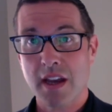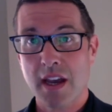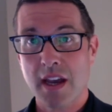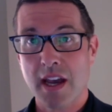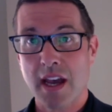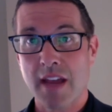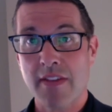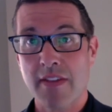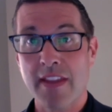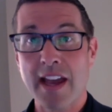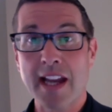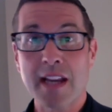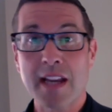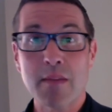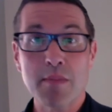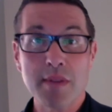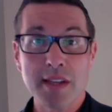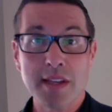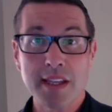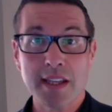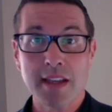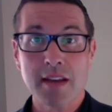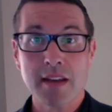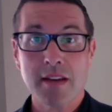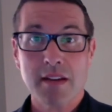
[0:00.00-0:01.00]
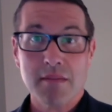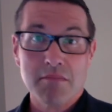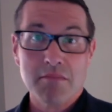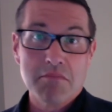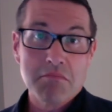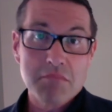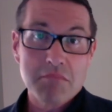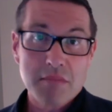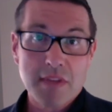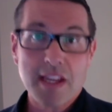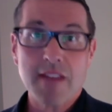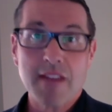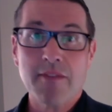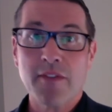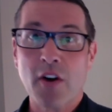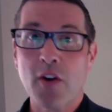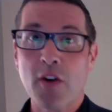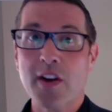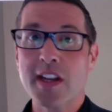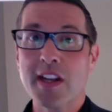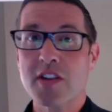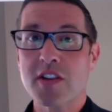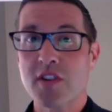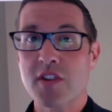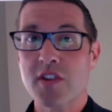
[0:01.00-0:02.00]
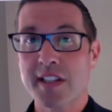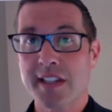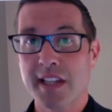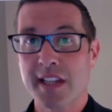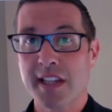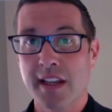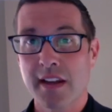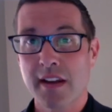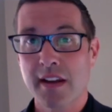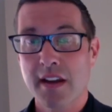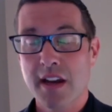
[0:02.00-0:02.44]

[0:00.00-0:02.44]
and that can be very interesting.